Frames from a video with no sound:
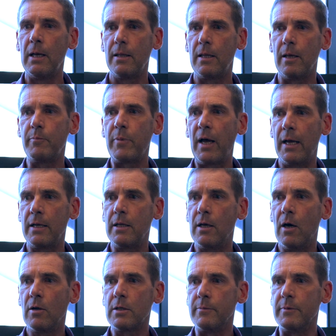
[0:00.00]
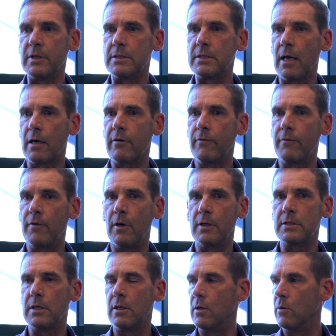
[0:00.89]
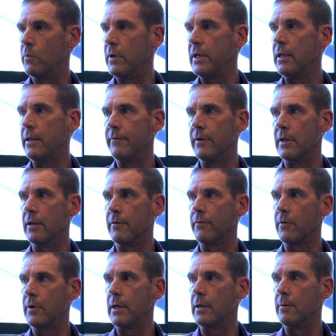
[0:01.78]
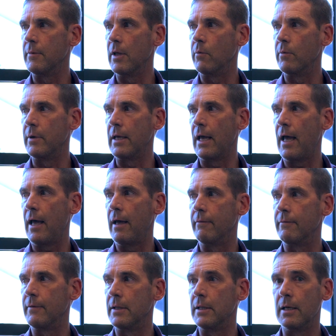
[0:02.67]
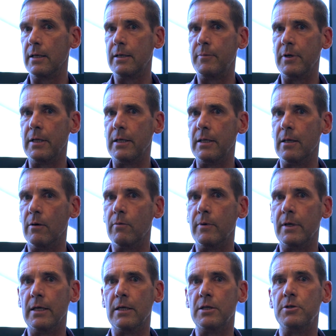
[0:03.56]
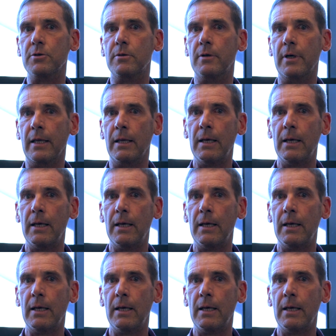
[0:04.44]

that paid the ultimate sacrifice so that we live in the freedom that we have and the liberty that we enjoy.